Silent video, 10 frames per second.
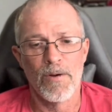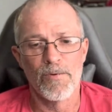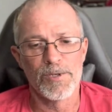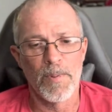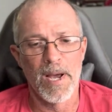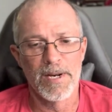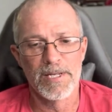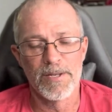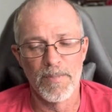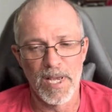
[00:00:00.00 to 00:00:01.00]

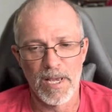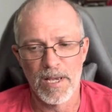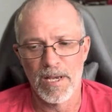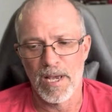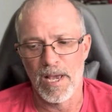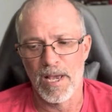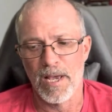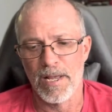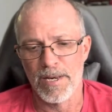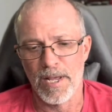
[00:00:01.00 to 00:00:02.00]
responded to me,
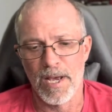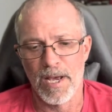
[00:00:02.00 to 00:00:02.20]
and